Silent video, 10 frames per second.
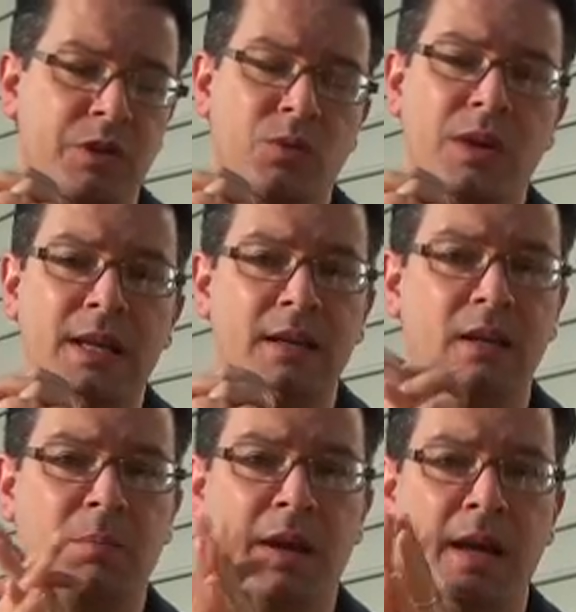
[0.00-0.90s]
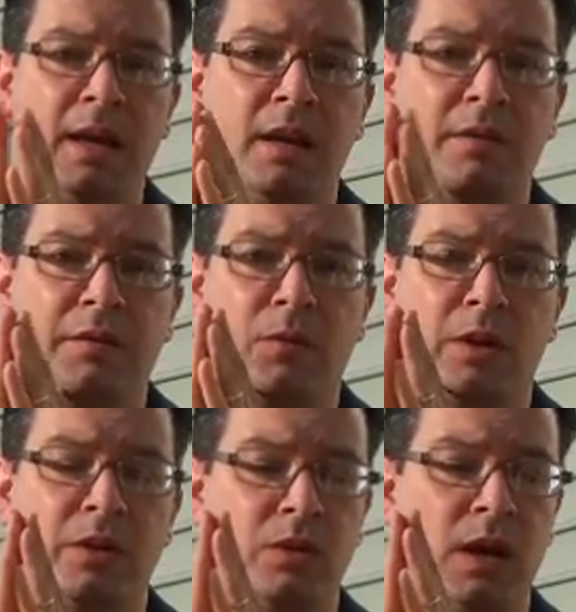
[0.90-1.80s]
you don't need to pay
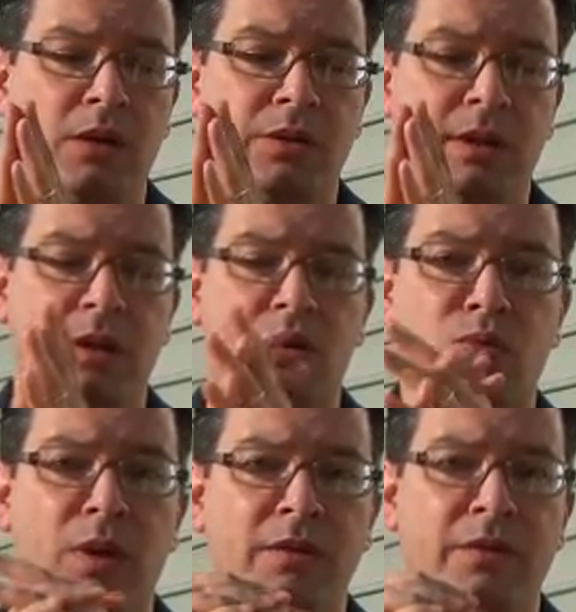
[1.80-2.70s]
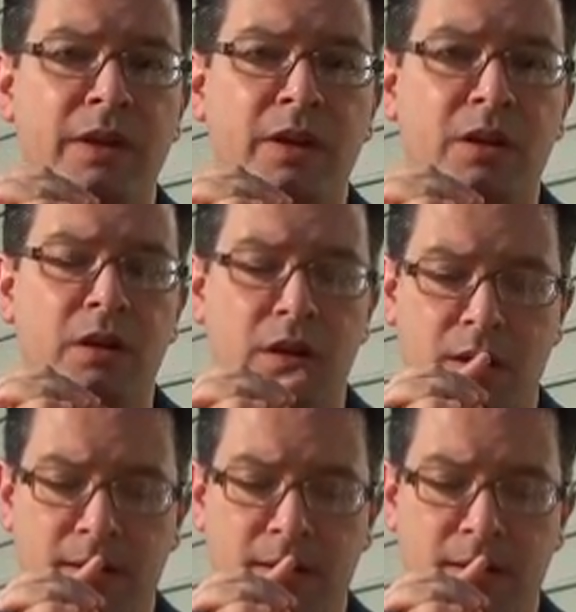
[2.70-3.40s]
$42 to get a great vinegar.